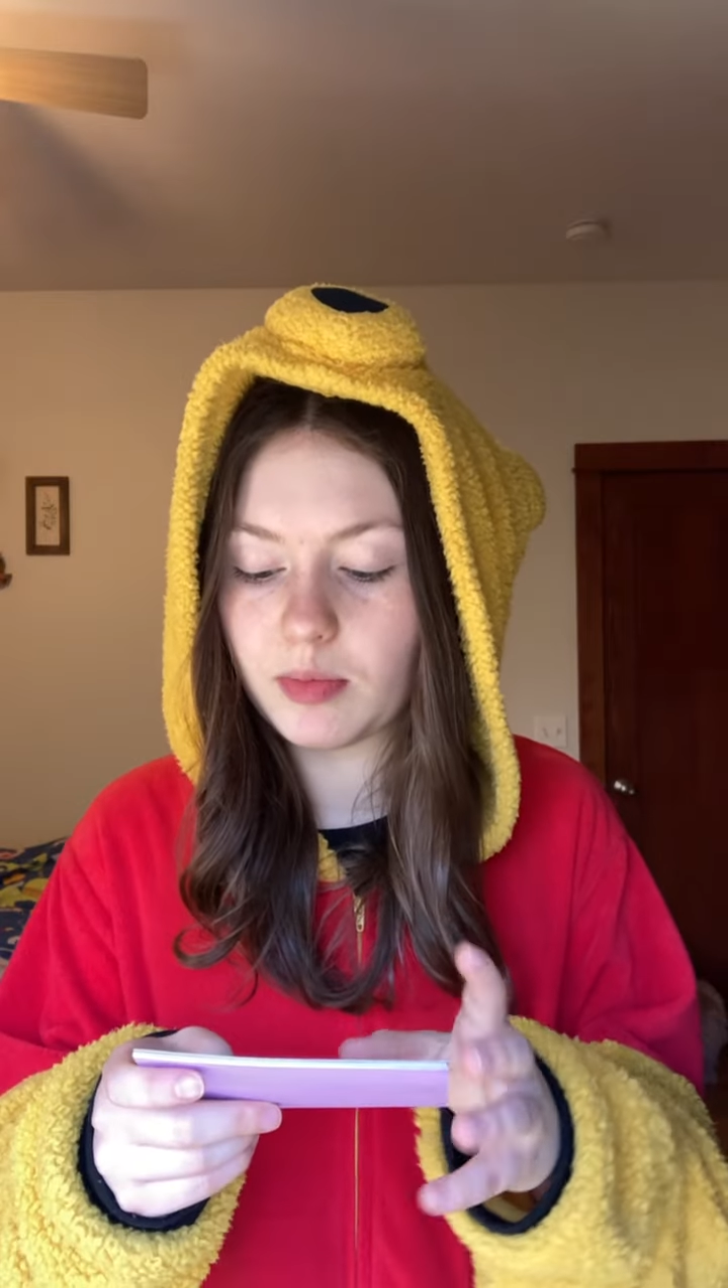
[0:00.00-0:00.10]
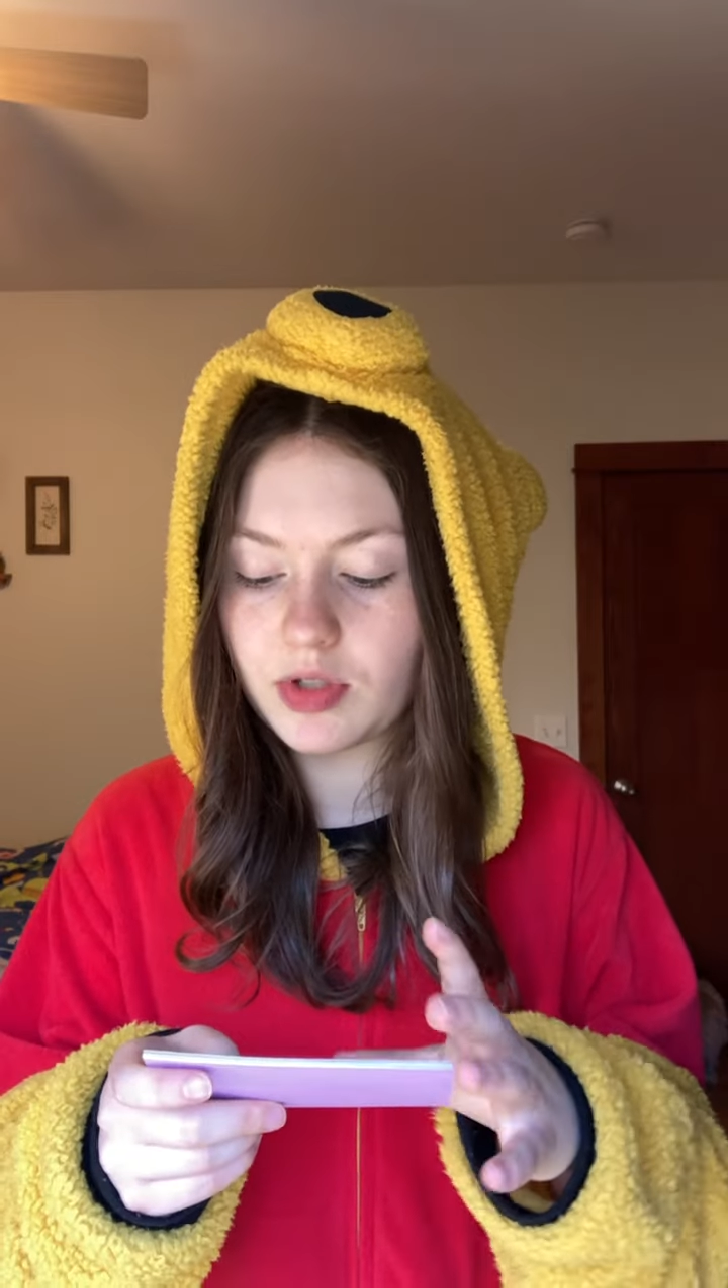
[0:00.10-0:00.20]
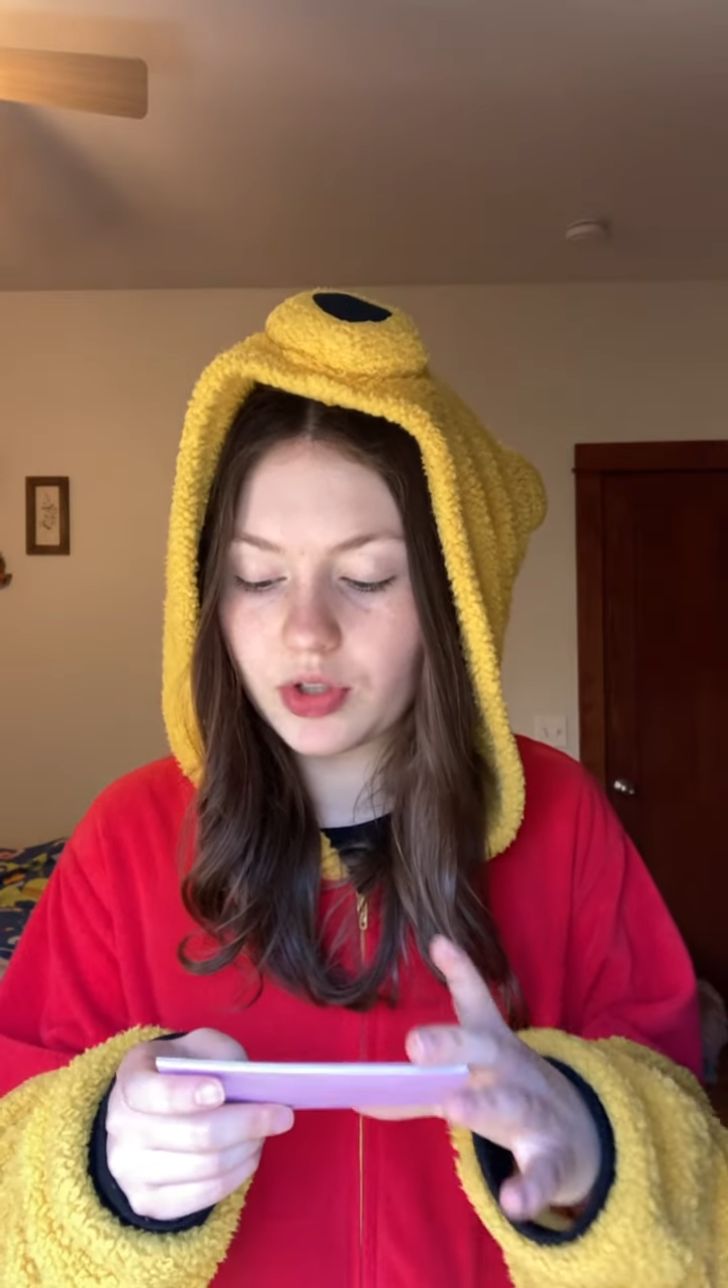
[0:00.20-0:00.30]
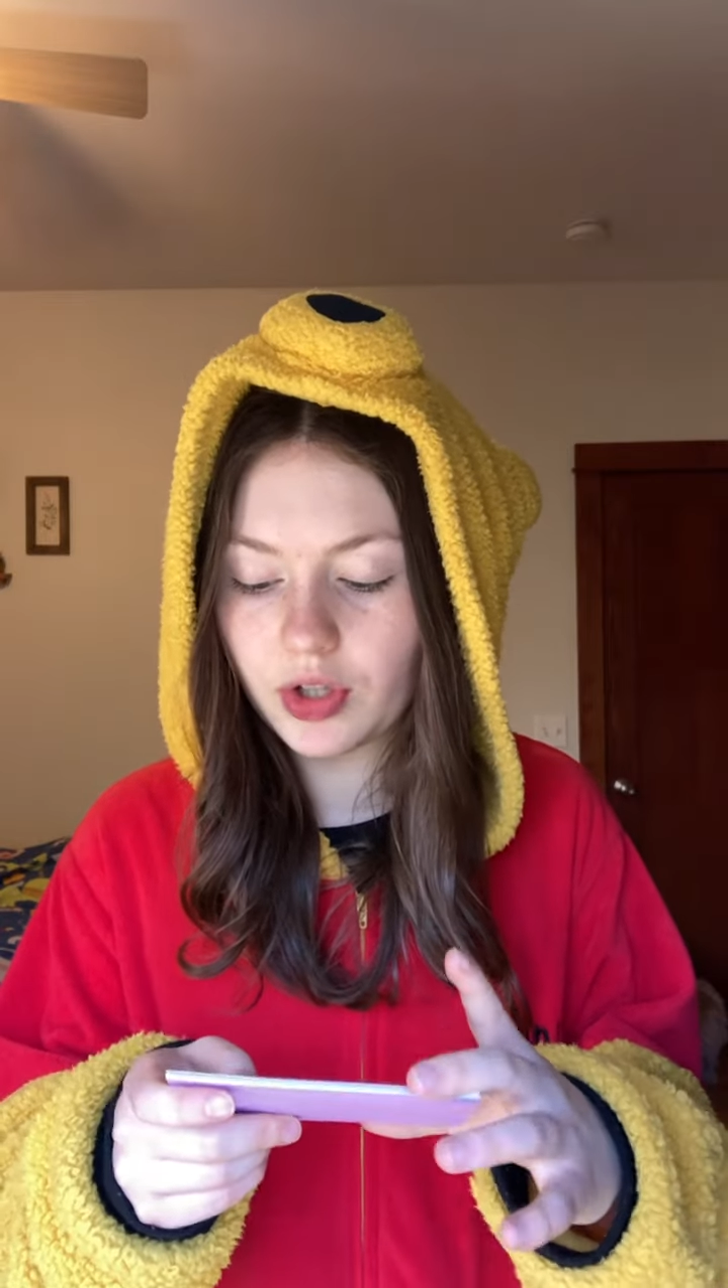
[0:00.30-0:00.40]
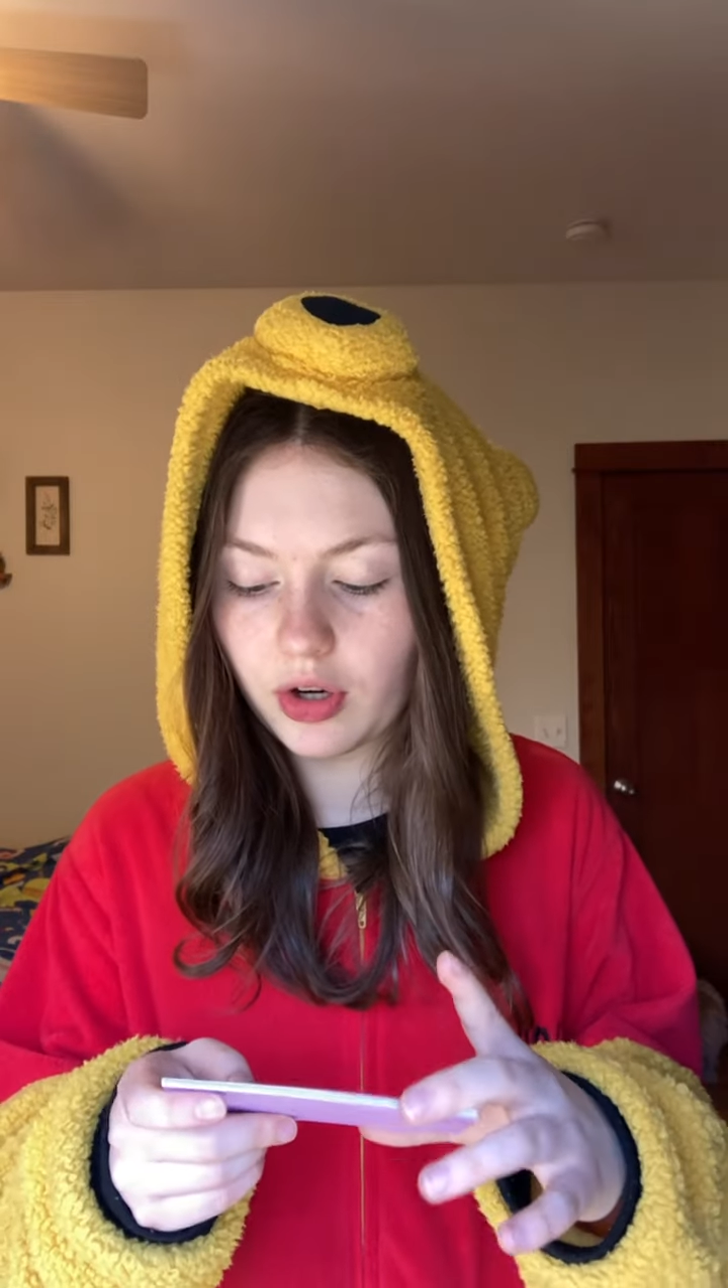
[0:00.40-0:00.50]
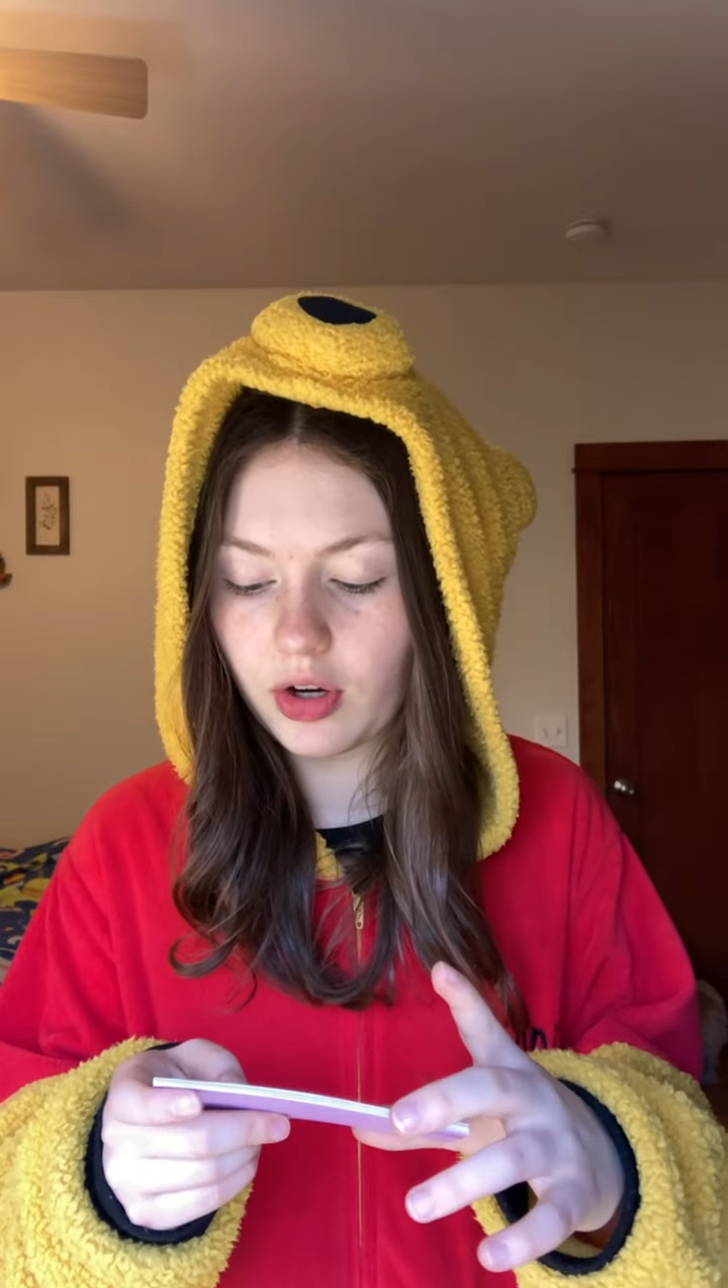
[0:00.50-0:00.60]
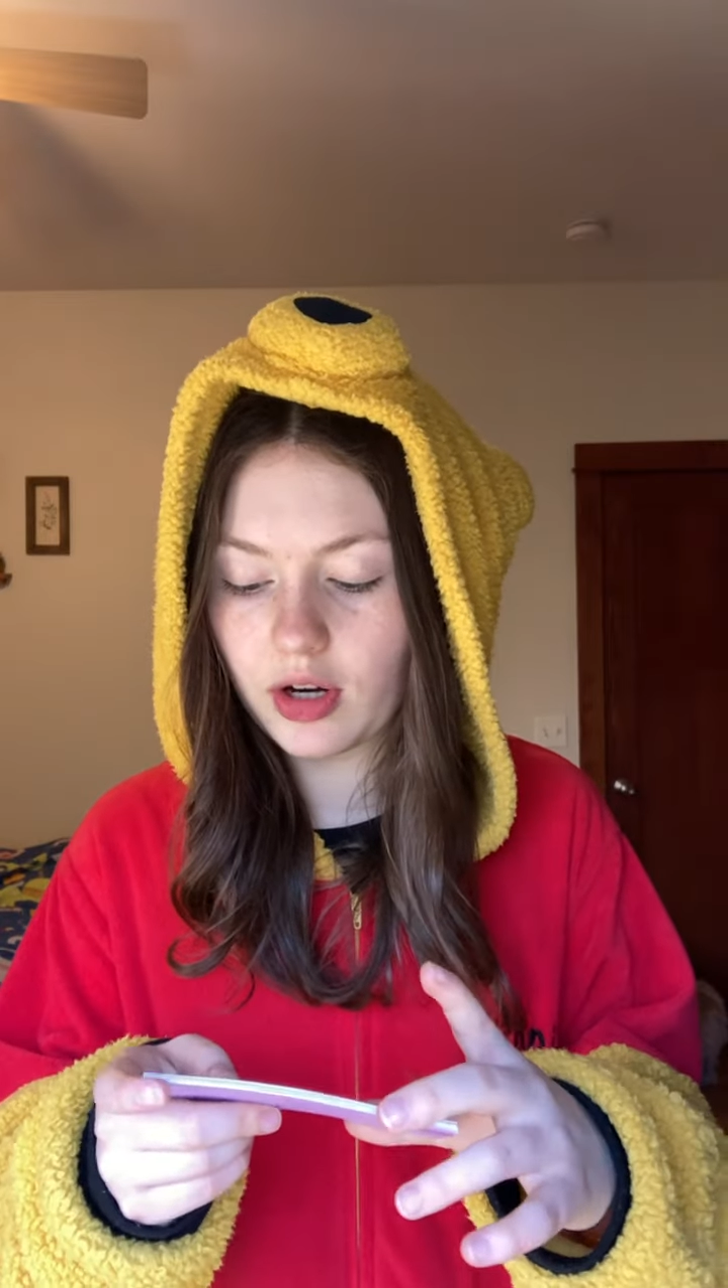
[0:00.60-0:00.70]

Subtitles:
sugar,